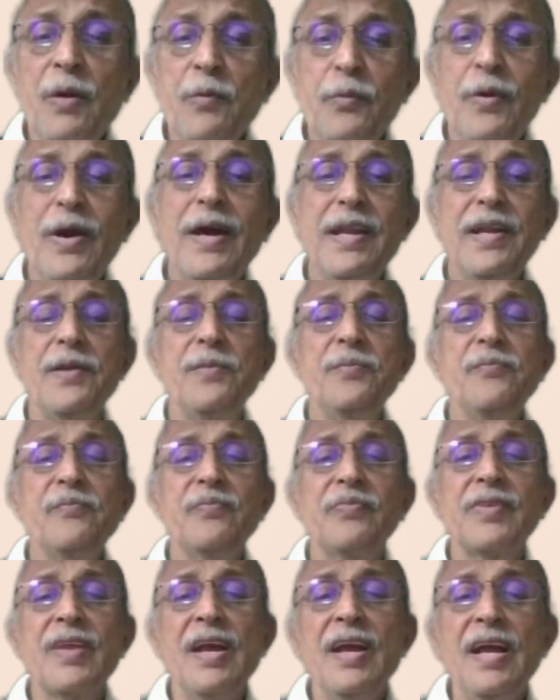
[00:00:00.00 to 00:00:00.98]
wherein
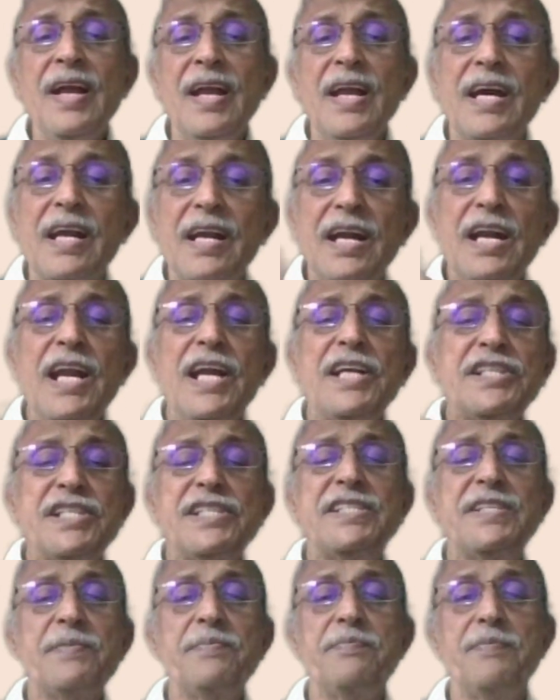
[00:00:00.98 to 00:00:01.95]
a
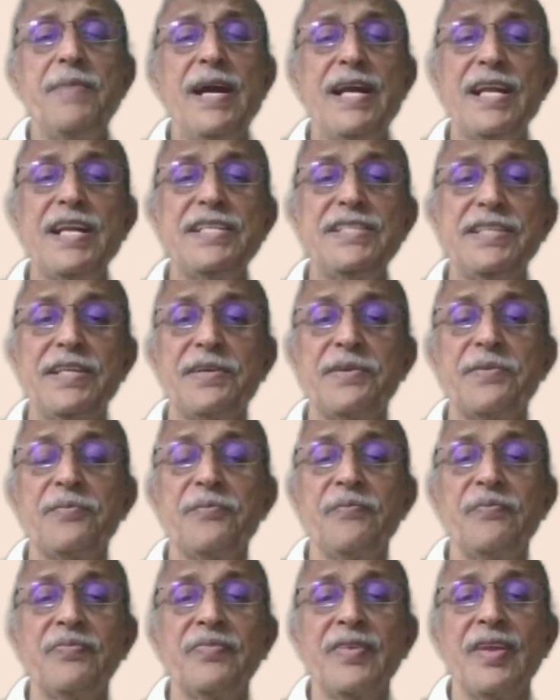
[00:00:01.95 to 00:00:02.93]
relationship manager,
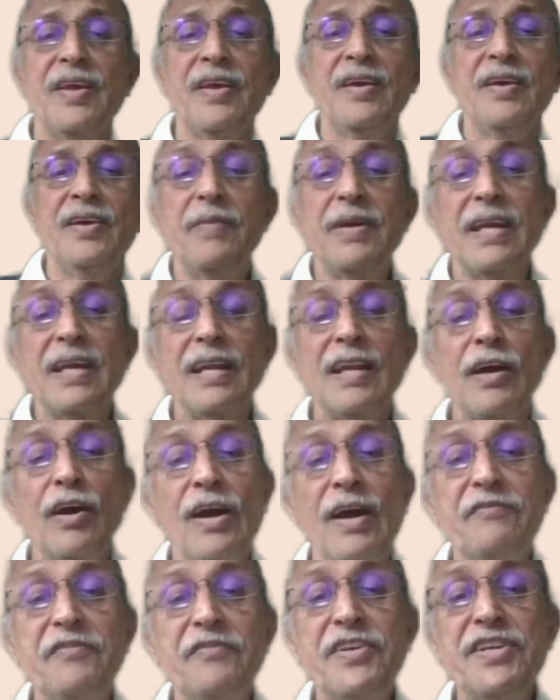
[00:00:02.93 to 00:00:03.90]
an
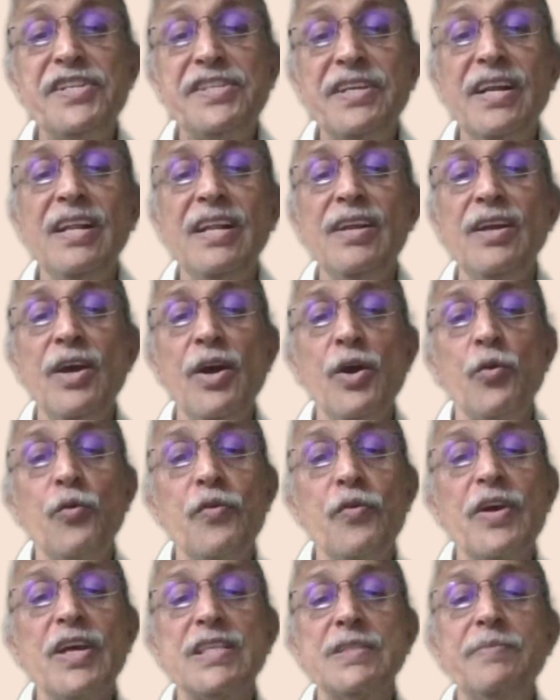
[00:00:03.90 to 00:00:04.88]
official
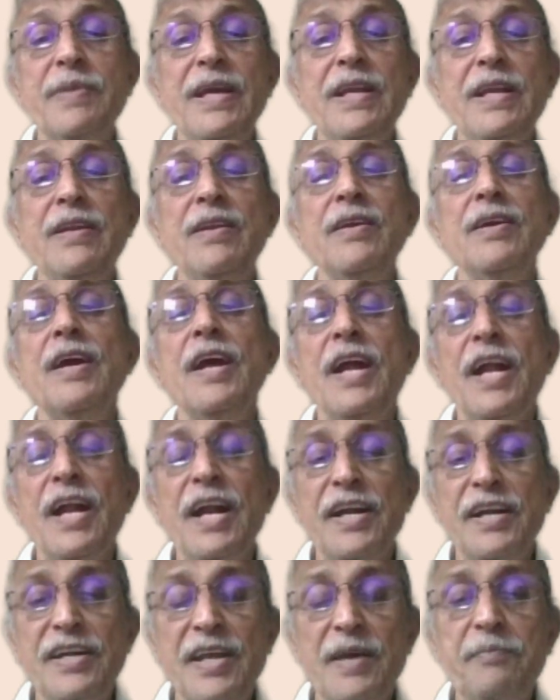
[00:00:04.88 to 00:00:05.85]
who has been
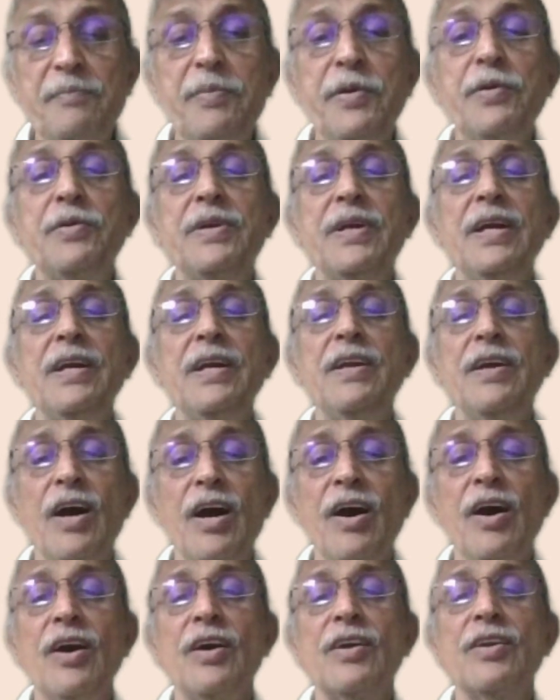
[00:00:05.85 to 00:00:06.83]
deputed
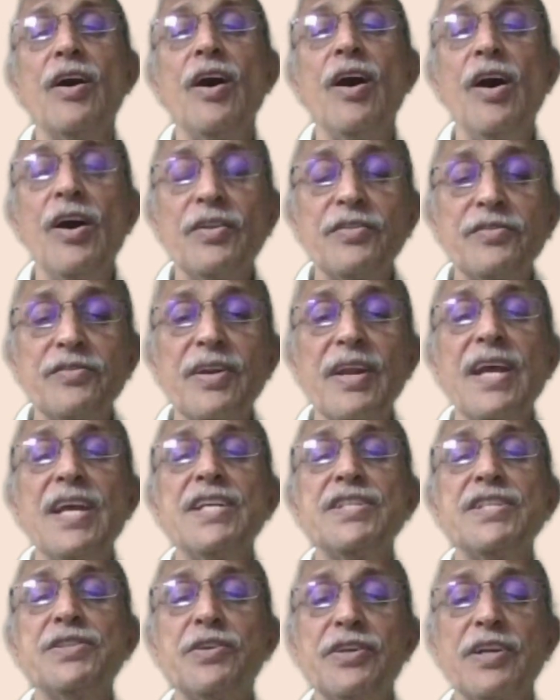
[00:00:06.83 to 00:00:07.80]
or
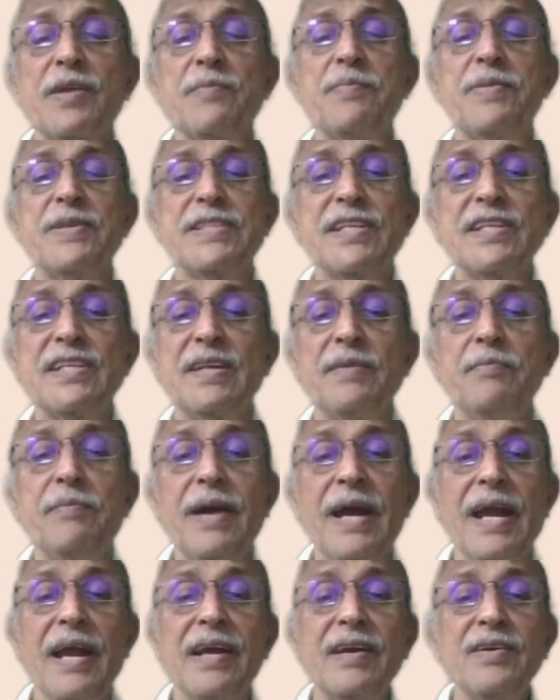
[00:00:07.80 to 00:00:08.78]
authorized to represent the
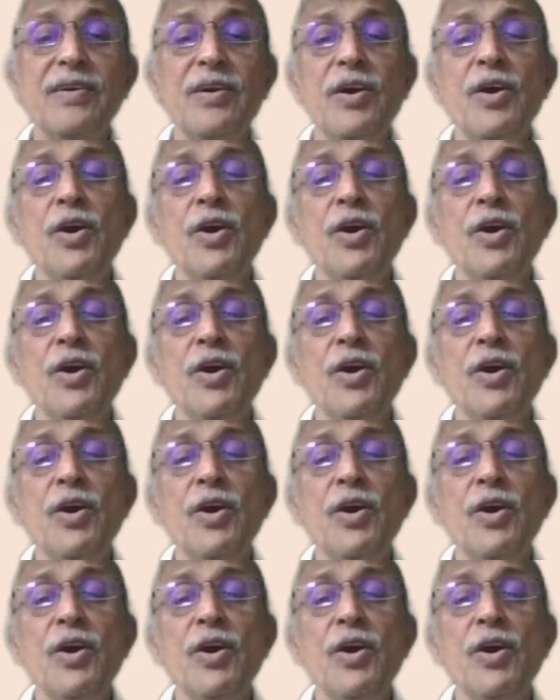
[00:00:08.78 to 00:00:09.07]
bank,